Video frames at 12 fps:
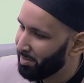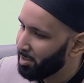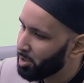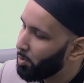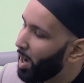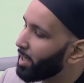
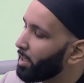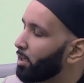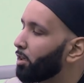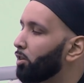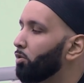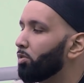so I can
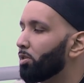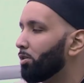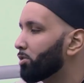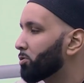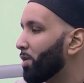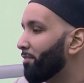include
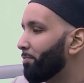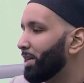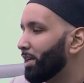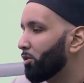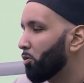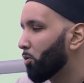those who I've been
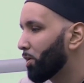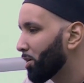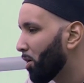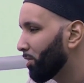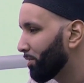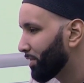ignoring
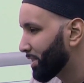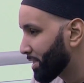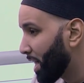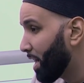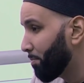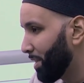all of this
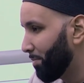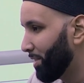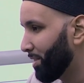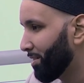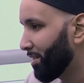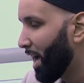time maybe.
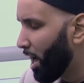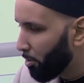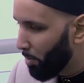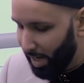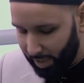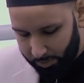How
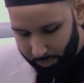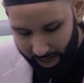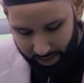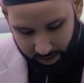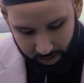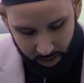do I
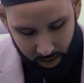expand it?